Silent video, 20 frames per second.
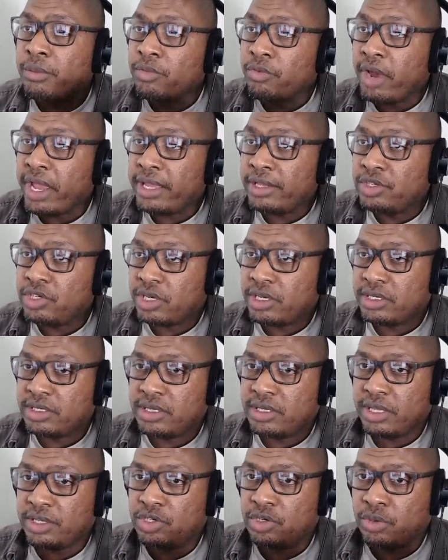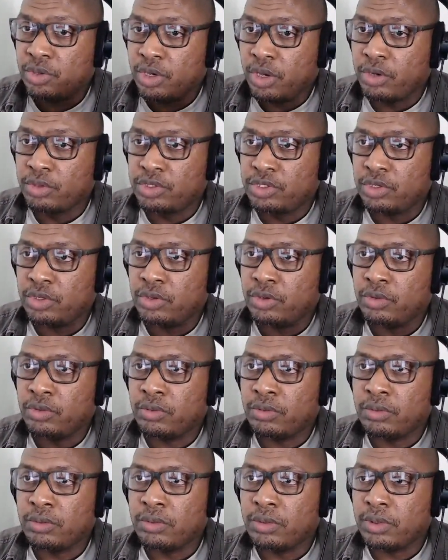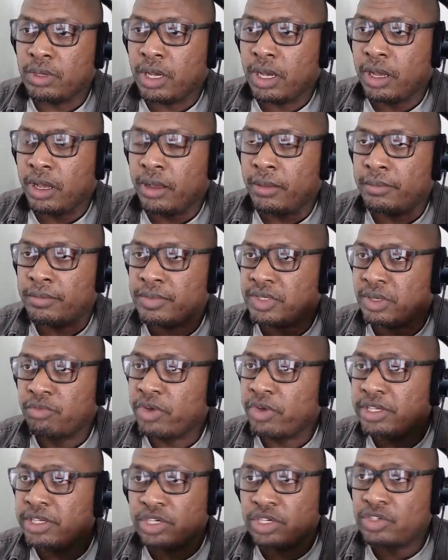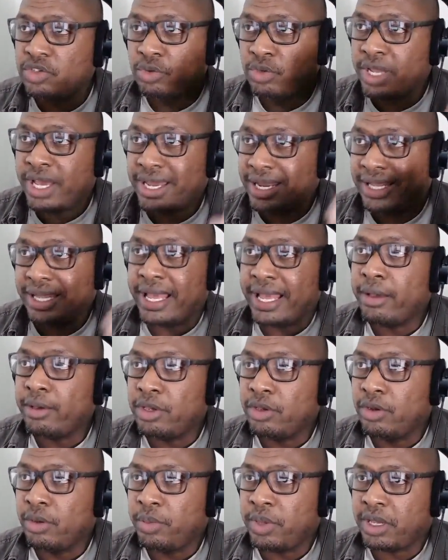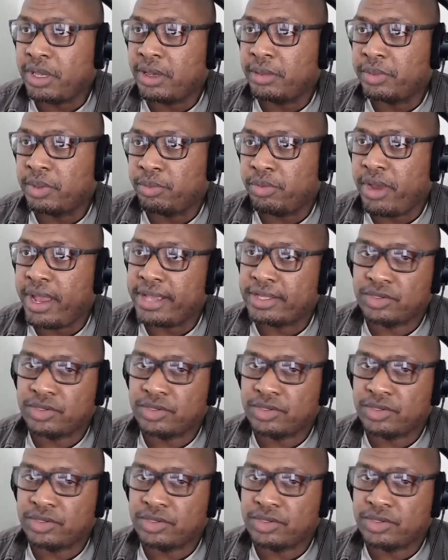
ranges that you go to, um, some ranges do not allow you to pick up the brass,